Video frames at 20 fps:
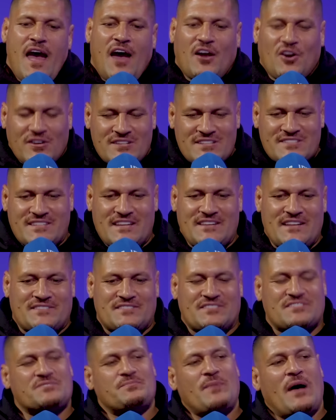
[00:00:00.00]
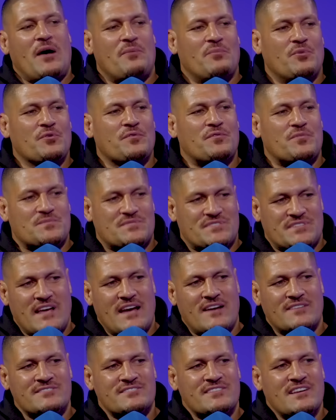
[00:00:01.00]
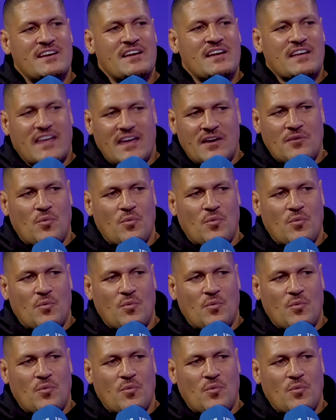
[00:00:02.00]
And I just think that's a smart move from South. Get